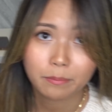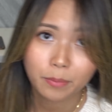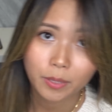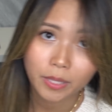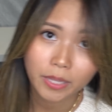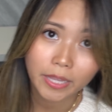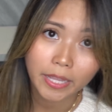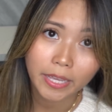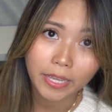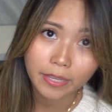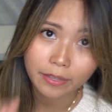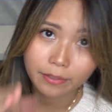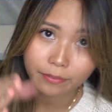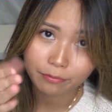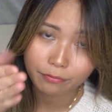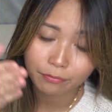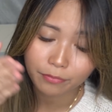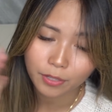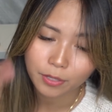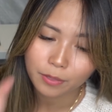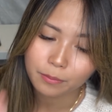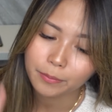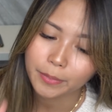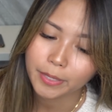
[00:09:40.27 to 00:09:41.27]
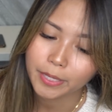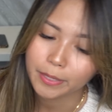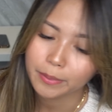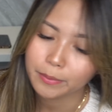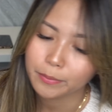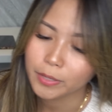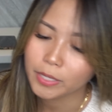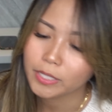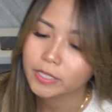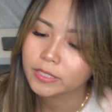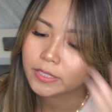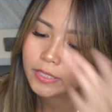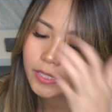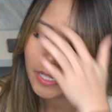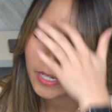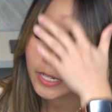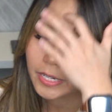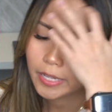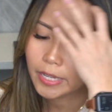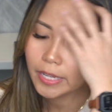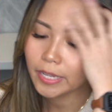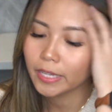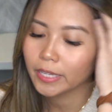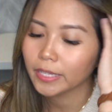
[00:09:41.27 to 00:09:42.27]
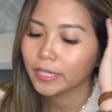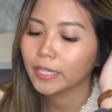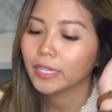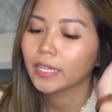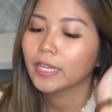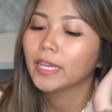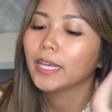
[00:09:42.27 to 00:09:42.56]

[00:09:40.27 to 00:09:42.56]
but like filming while studying.